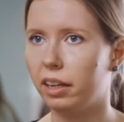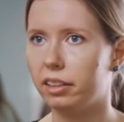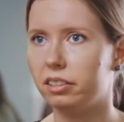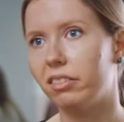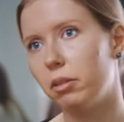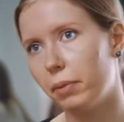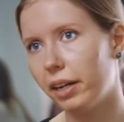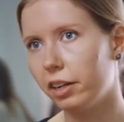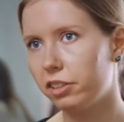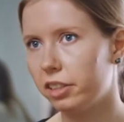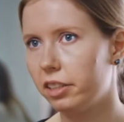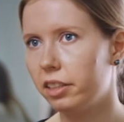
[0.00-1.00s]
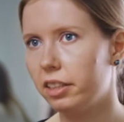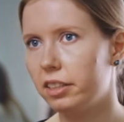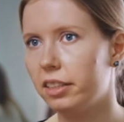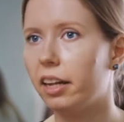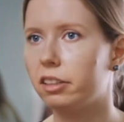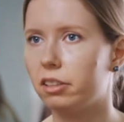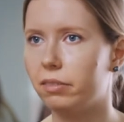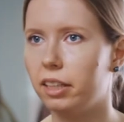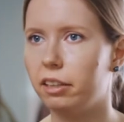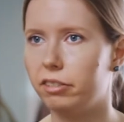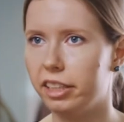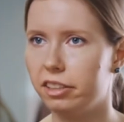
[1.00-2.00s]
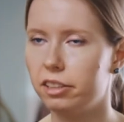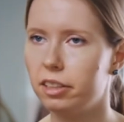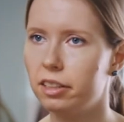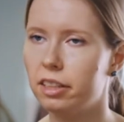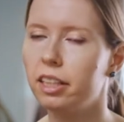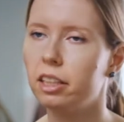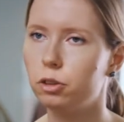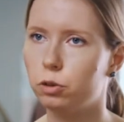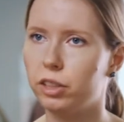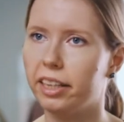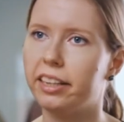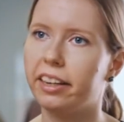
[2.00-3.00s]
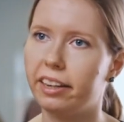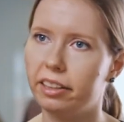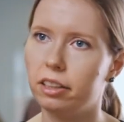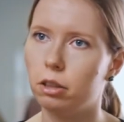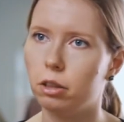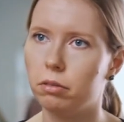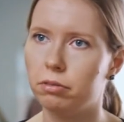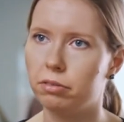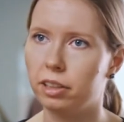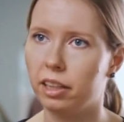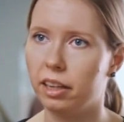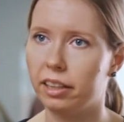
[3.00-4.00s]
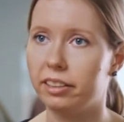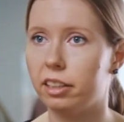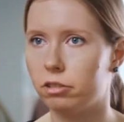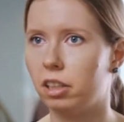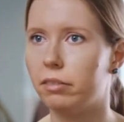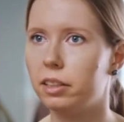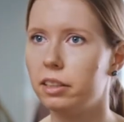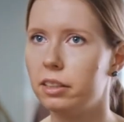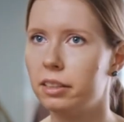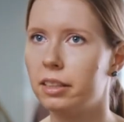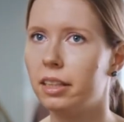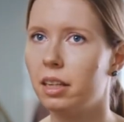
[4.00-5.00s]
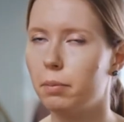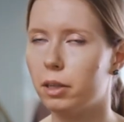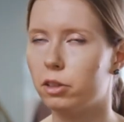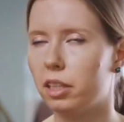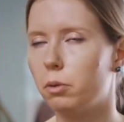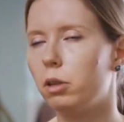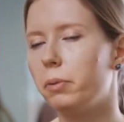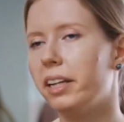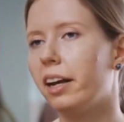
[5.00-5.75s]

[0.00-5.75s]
travel managers and travel arrangers to take care of their travelers, because they will be